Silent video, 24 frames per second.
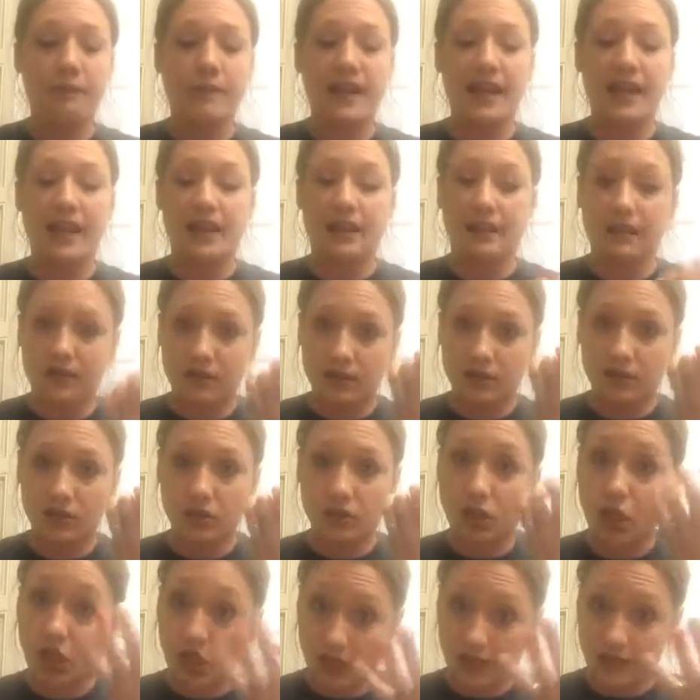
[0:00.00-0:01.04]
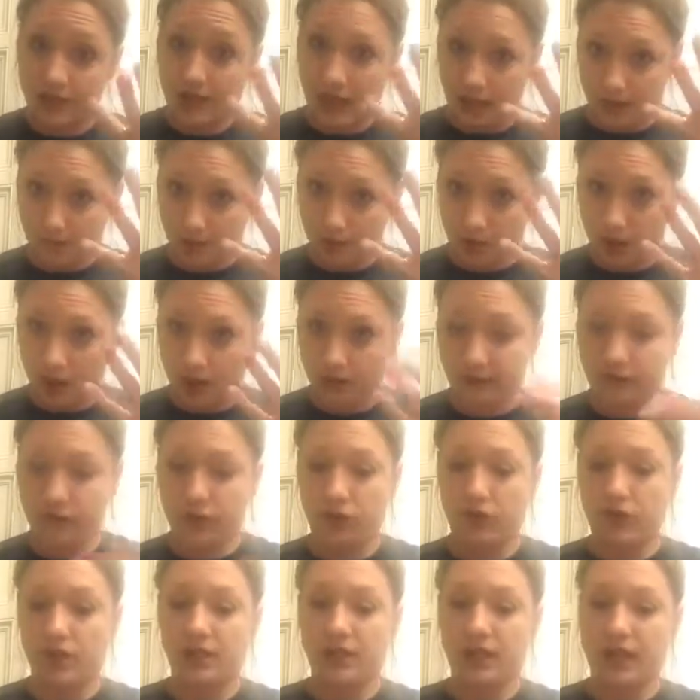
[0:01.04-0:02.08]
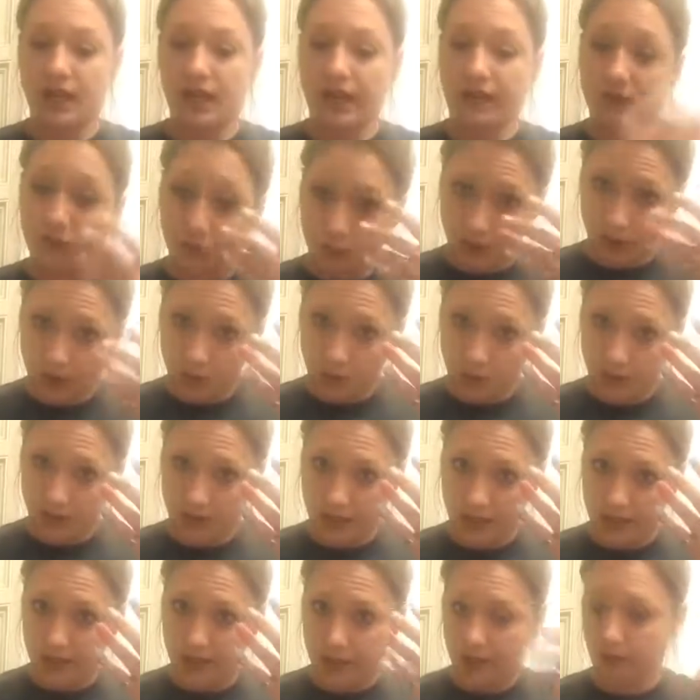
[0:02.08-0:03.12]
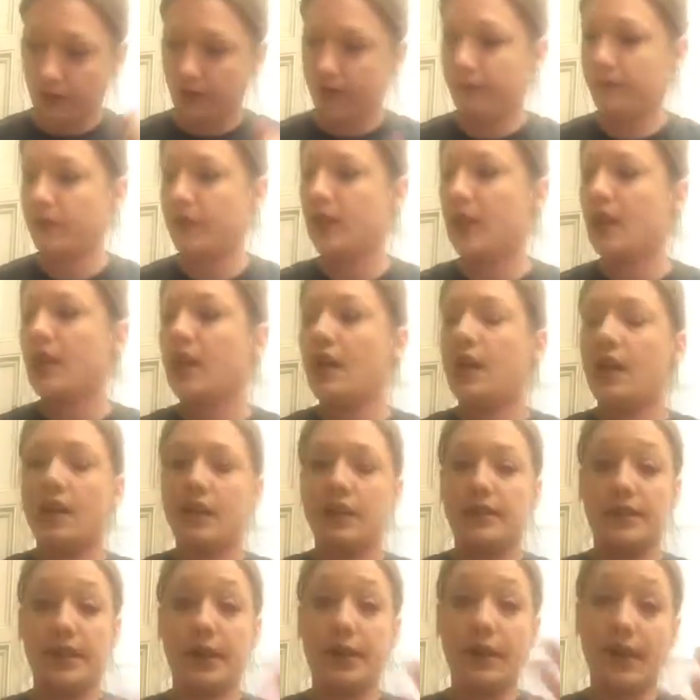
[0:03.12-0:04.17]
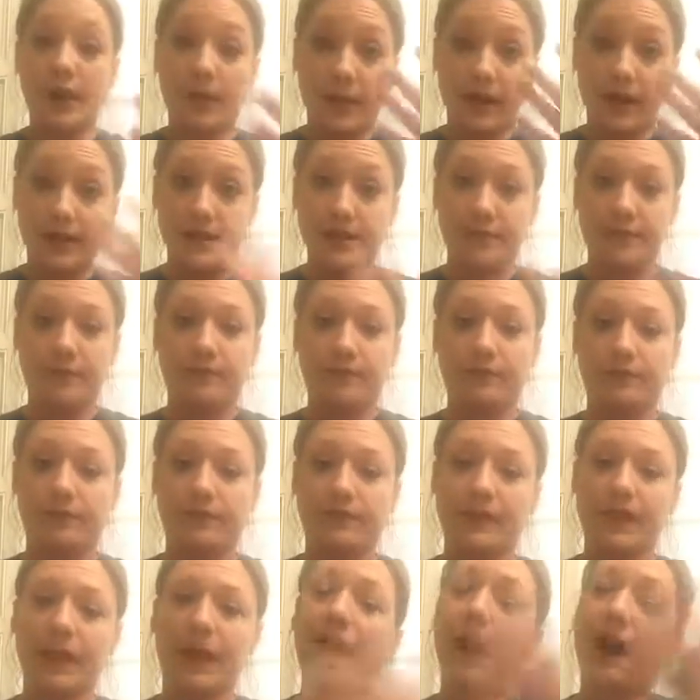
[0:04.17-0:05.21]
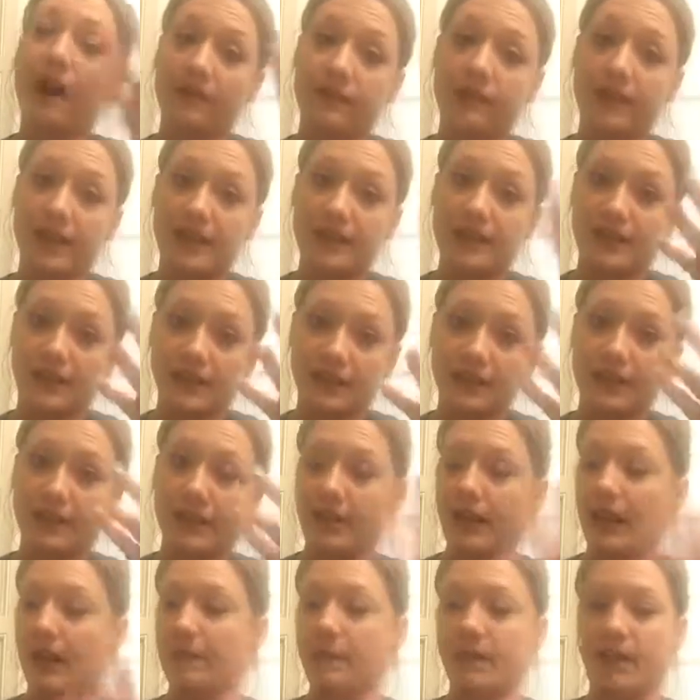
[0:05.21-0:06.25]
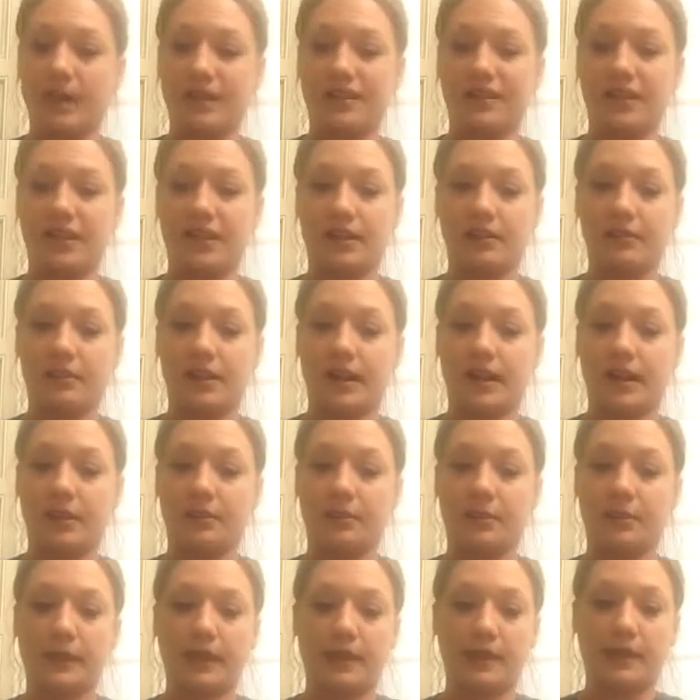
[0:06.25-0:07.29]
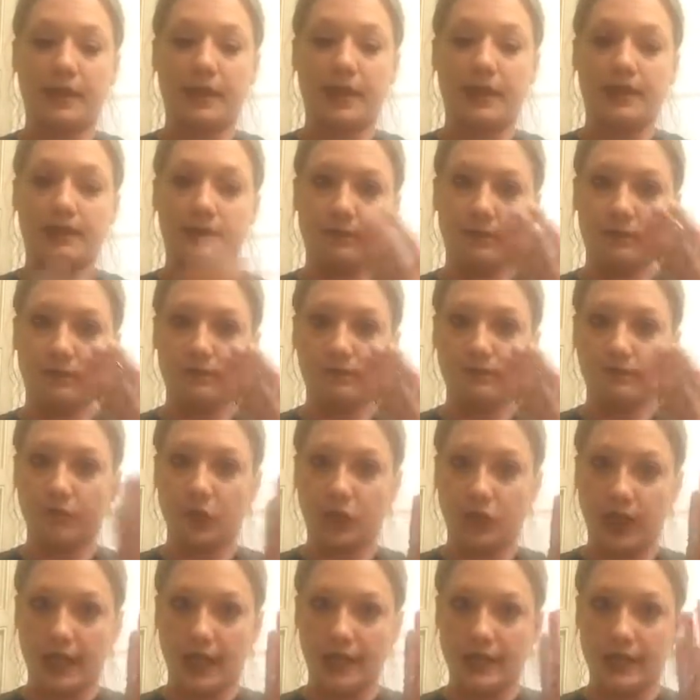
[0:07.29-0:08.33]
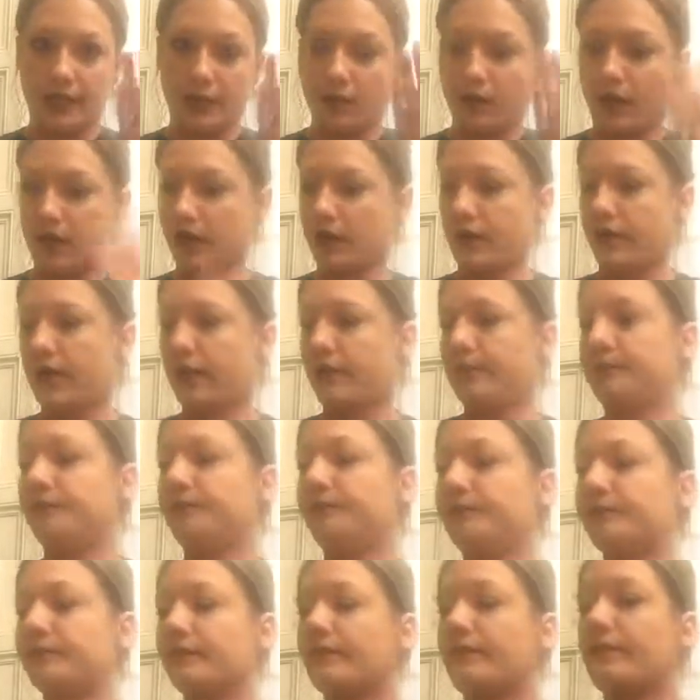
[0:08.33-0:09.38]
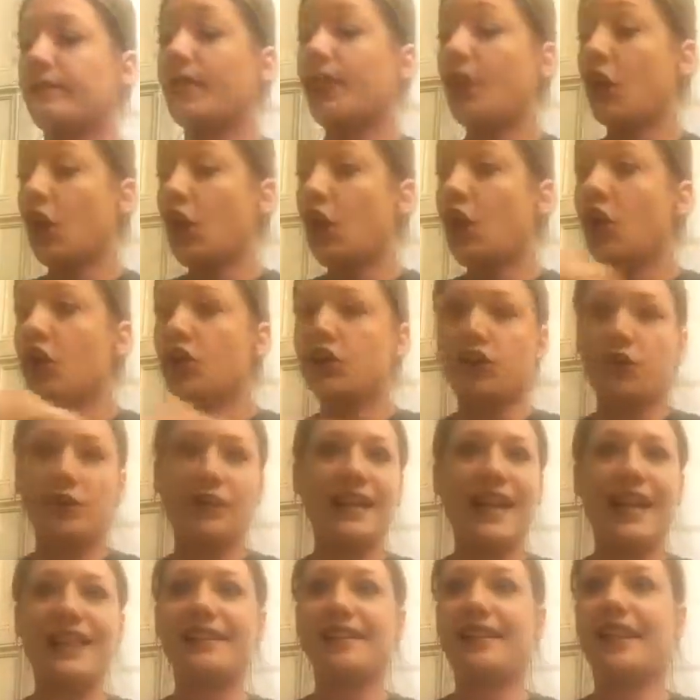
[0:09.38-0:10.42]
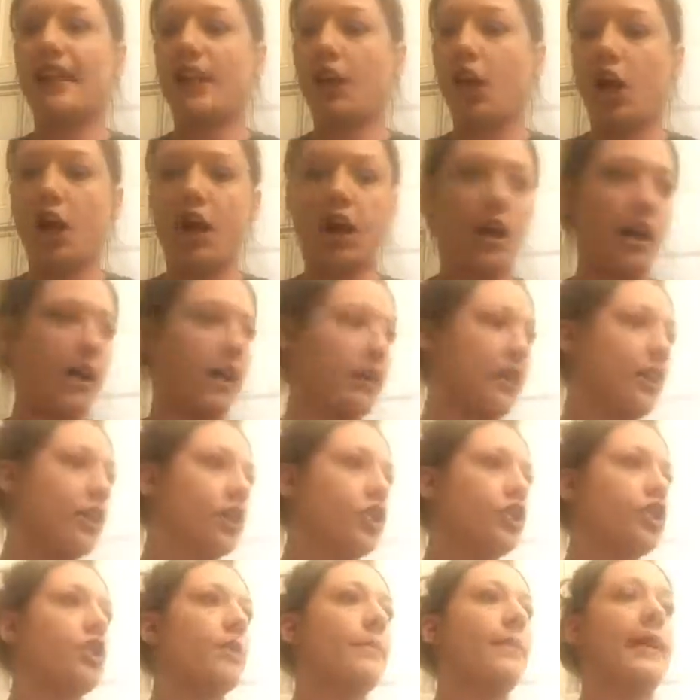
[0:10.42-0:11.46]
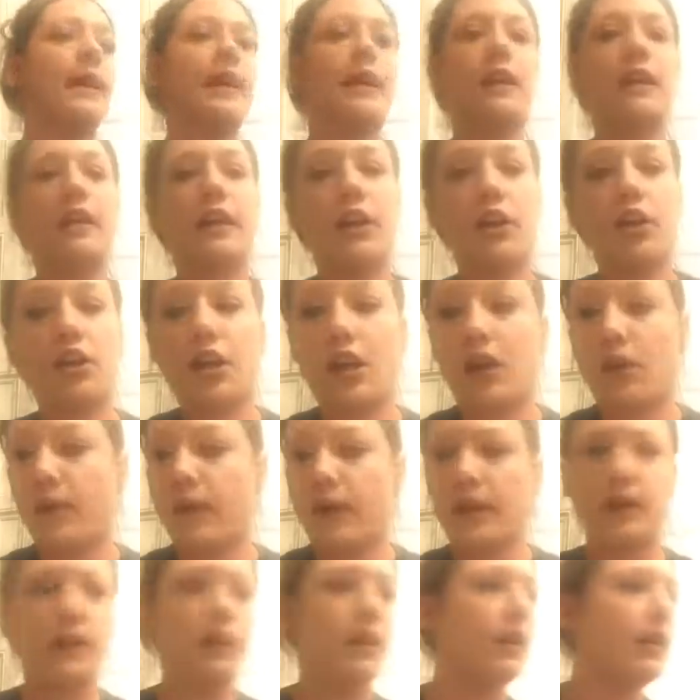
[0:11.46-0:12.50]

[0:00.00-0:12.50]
But it could come off. You're just gonna have to really work that sucker. So anyways, I'll fix this so that I'm not, you know, like completely crazy walking around. So let's get our shebang here going.